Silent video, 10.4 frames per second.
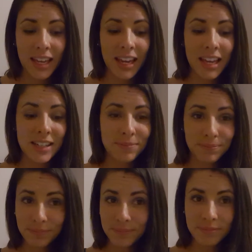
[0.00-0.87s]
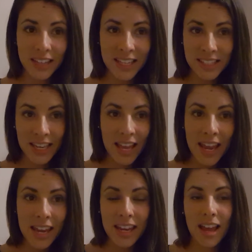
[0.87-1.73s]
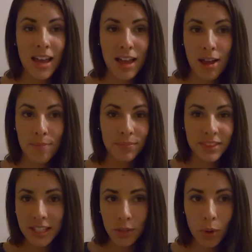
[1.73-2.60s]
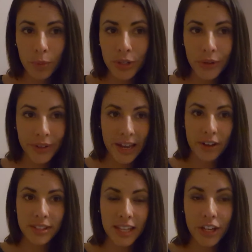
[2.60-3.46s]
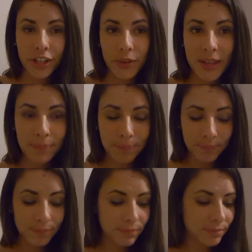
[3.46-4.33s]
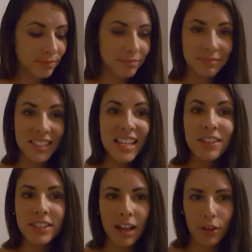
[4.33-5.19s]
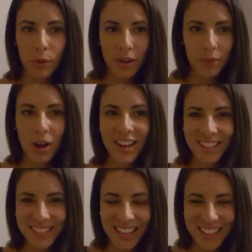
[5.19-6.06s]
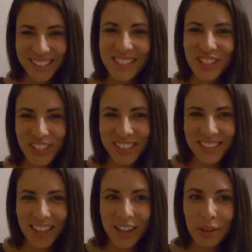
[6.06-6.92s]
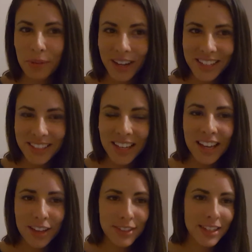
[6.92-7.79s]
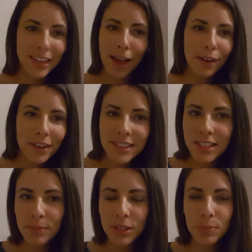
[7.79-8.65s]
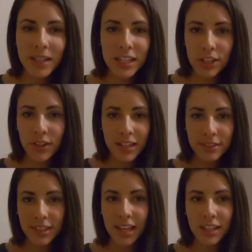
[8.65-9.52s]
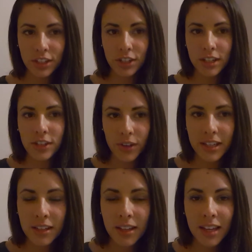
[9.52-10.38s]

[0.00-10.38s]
And I said, hey, this is what we're doing now. It's like, are you in? Didn't even tell her what it was. She's like, what? I was like, yeah, it costs this much money to do it. I was like, you're going to do it.